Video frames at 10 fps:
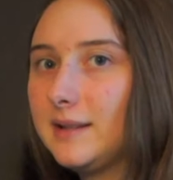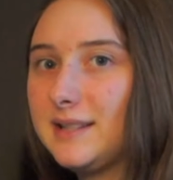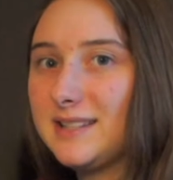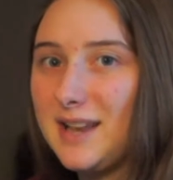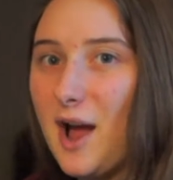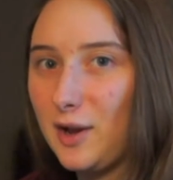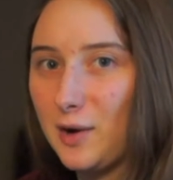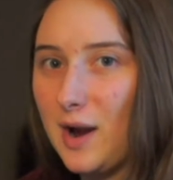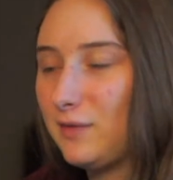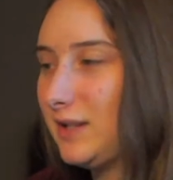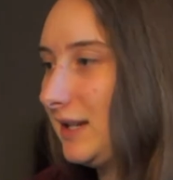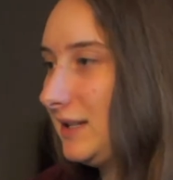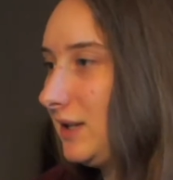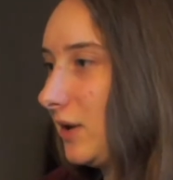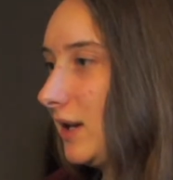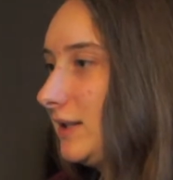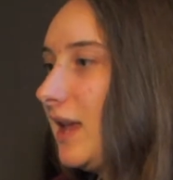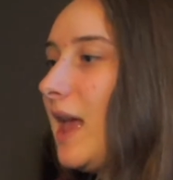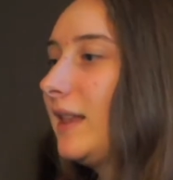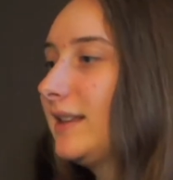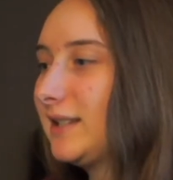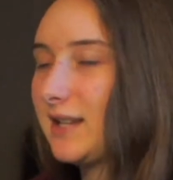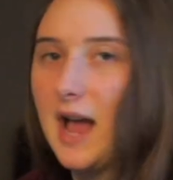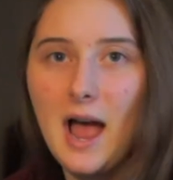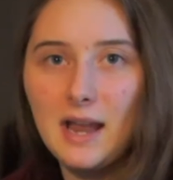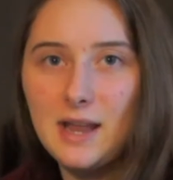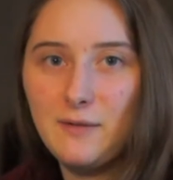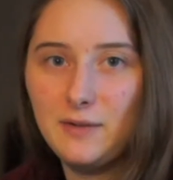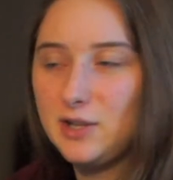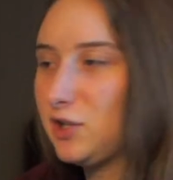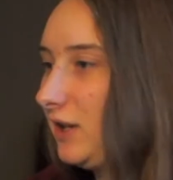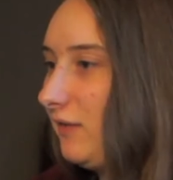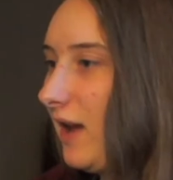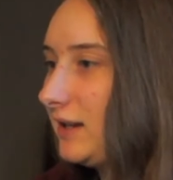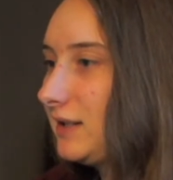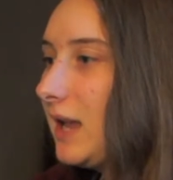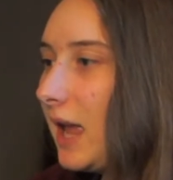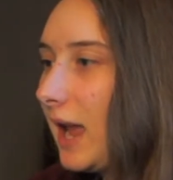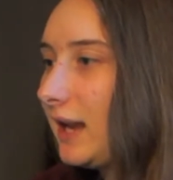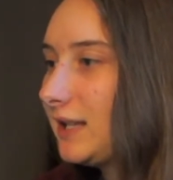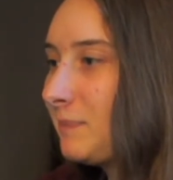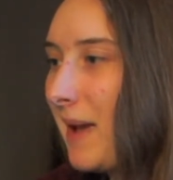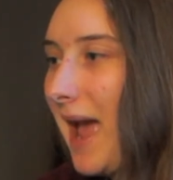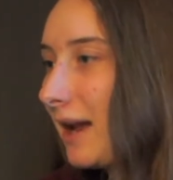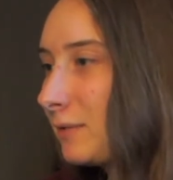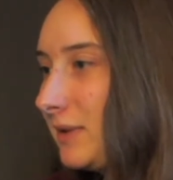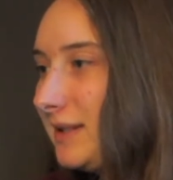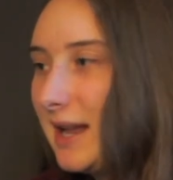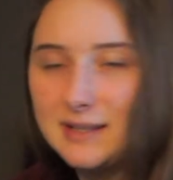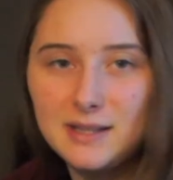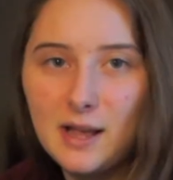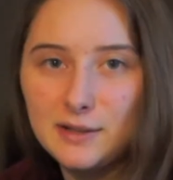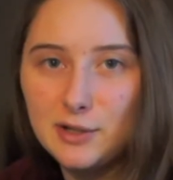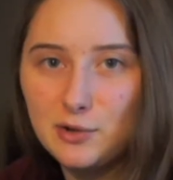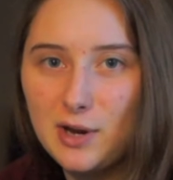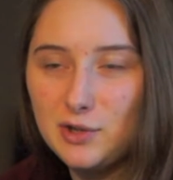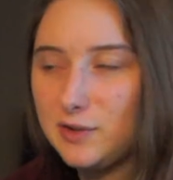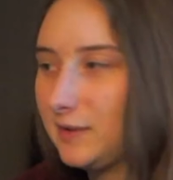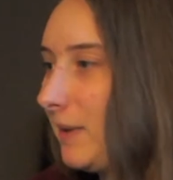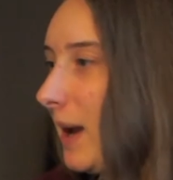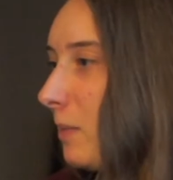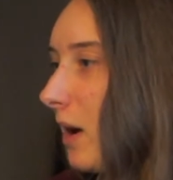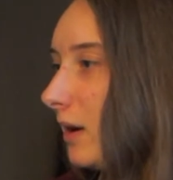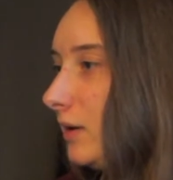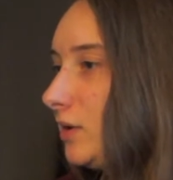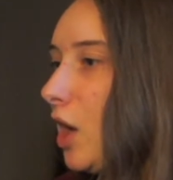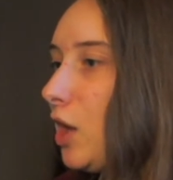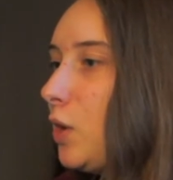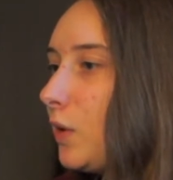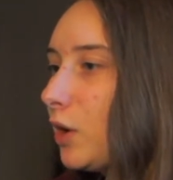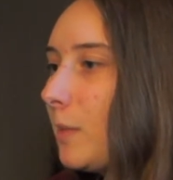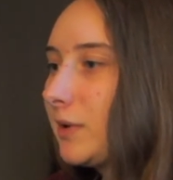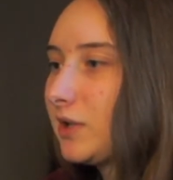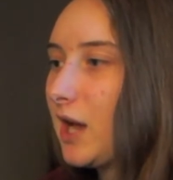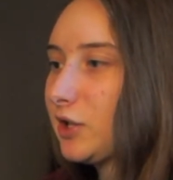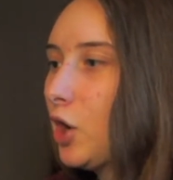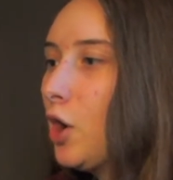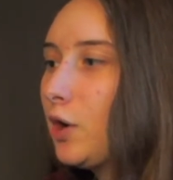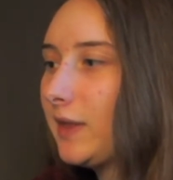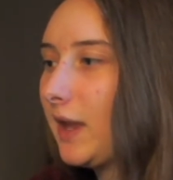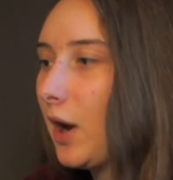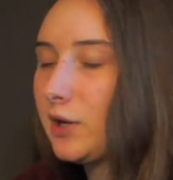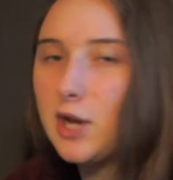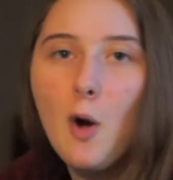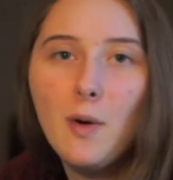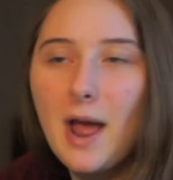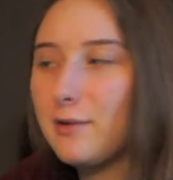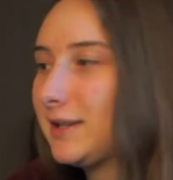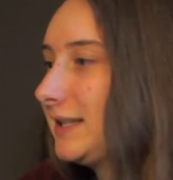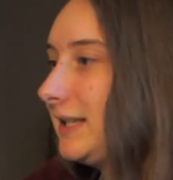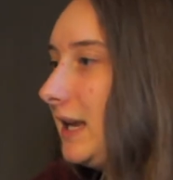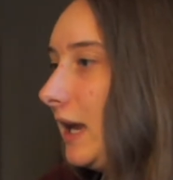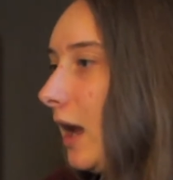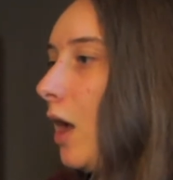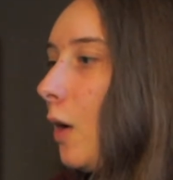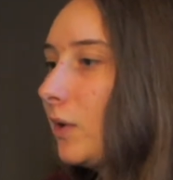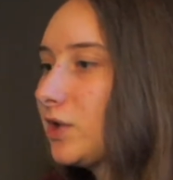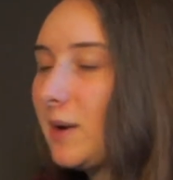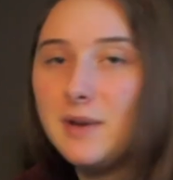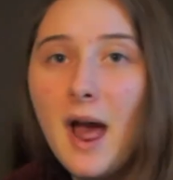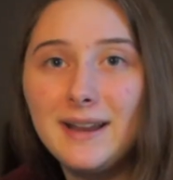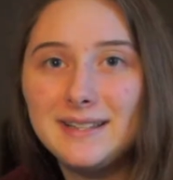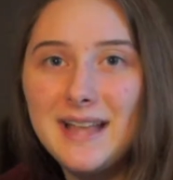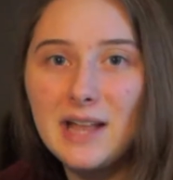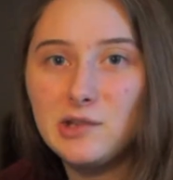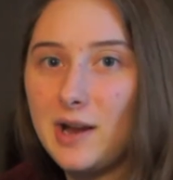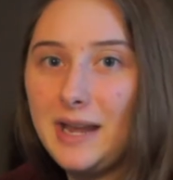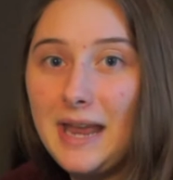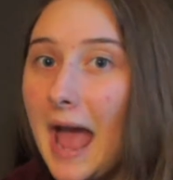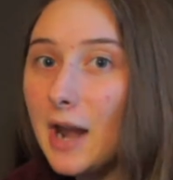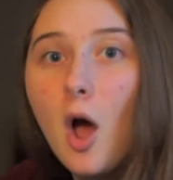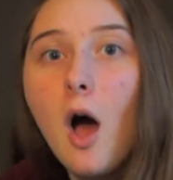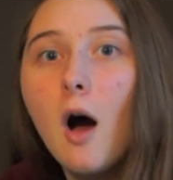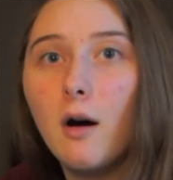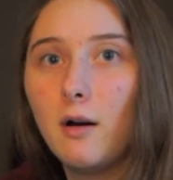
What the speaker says: This is not your everyday cirrus. This is a high-definition event. It is packed with dense concentrations of byproduct. You could almost toss a hook in there and tow it out to sea, which I'm not exaggerating at all.